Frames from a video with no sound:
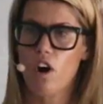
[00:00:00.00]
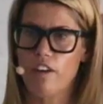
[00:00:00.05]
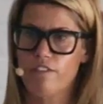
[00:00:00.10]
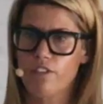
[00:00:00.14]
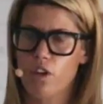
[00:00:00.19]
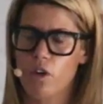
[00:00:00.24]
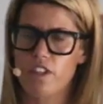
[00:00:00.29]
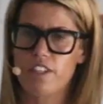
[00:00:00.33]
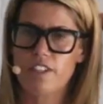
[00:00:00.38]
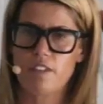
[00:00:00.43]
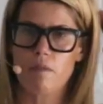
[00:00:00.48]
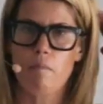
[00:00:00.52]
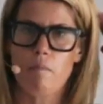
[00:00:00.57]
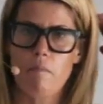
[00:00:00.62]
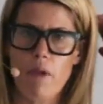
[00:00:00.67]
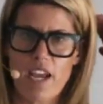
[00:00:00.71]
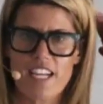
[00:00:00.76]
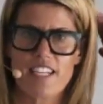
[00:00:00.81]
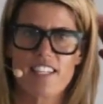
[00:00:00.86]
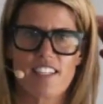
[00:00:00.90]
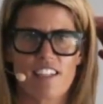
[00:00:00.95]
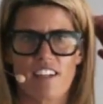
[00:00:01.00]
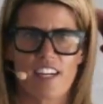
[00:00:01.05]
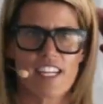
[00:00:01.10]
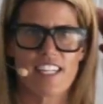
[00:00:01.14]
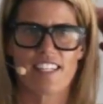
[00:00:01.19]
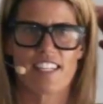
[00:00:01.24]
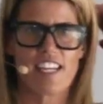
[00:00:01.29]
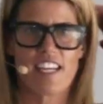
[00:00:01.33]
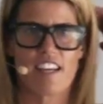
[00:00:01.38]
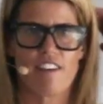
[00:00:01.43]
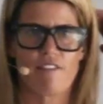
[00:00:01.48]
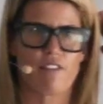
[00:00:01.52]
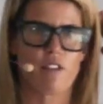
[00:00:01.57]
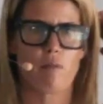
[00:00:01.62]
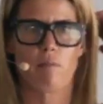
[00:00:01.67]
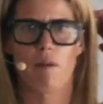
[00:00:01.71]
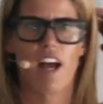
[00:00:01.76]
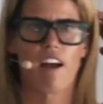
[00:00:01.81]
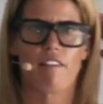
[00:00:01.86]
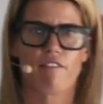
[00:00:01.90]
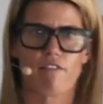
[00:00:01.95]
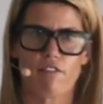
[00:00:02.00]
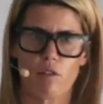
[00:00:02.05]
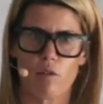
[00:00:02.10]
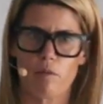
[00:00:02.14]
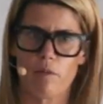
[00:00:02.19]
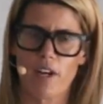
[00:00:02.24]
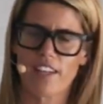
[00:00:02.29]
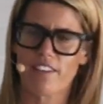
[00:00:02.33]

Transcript: oh, I've got this amazing idea for the platform.